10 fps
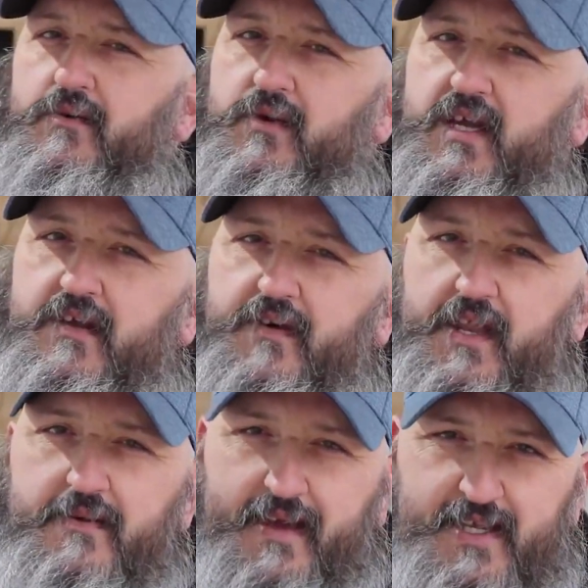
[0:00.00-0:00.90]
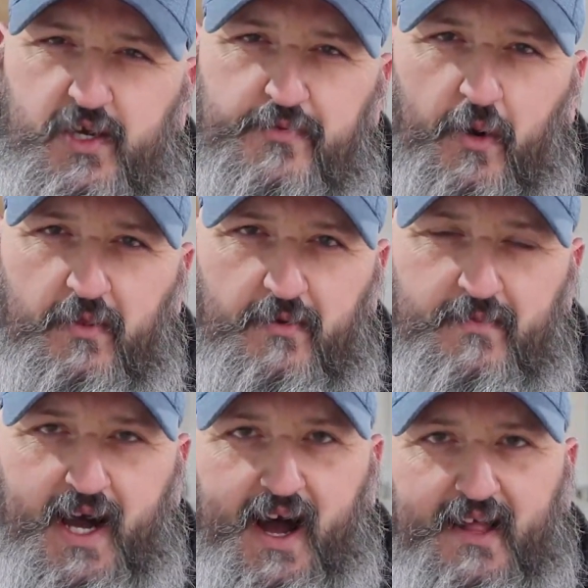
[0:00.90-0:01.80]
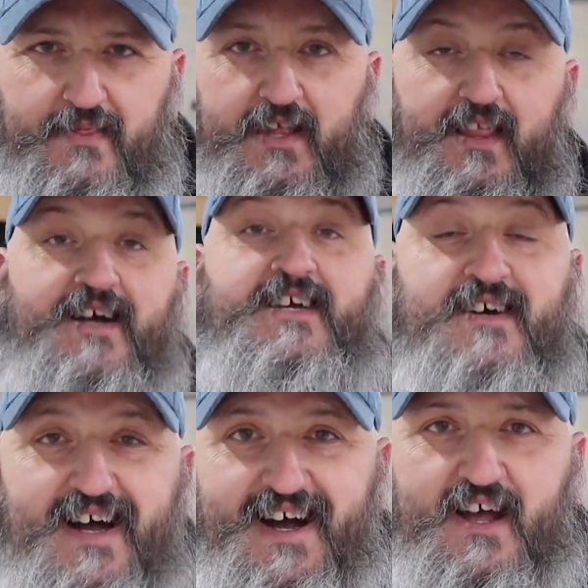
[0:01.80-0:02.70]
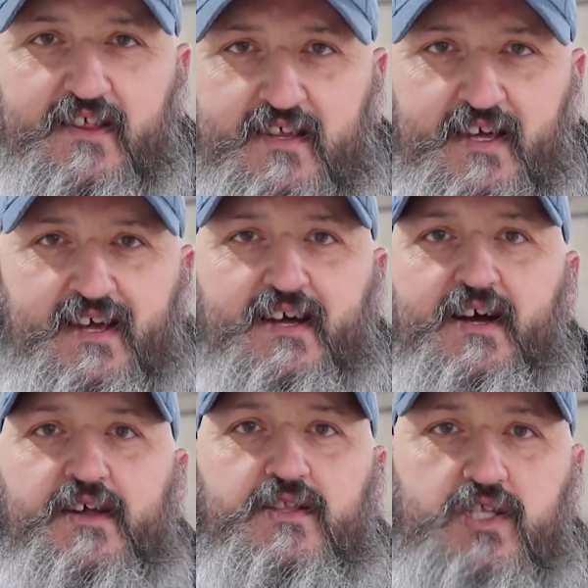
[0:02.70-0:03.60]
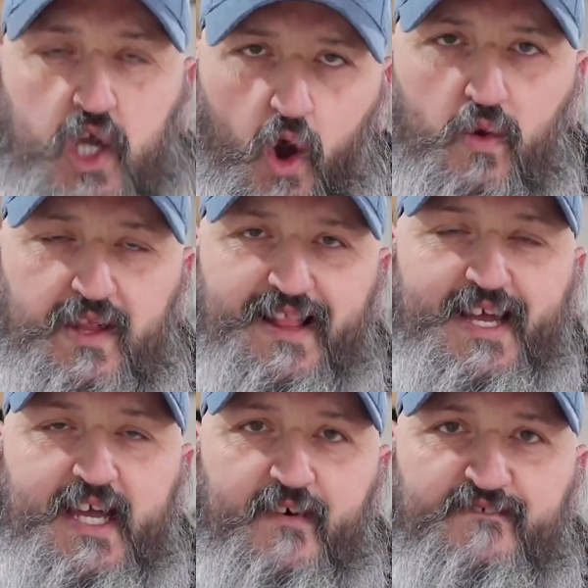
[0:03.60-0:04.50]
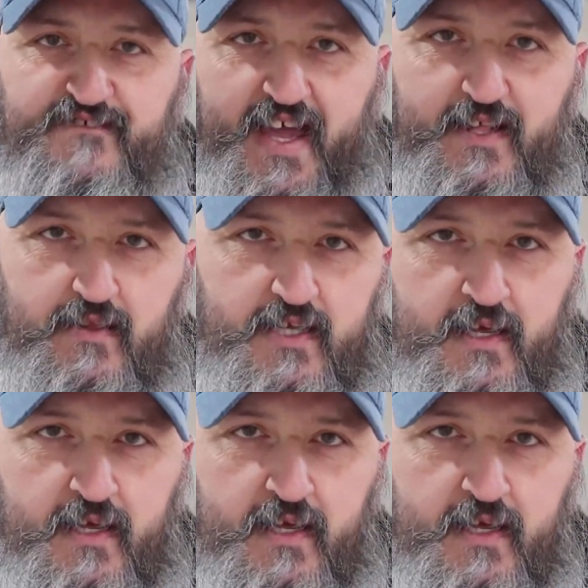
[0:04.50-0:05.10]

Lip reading: it when I first got the car. And we started a paint correction. We knew there were lack appeal problems in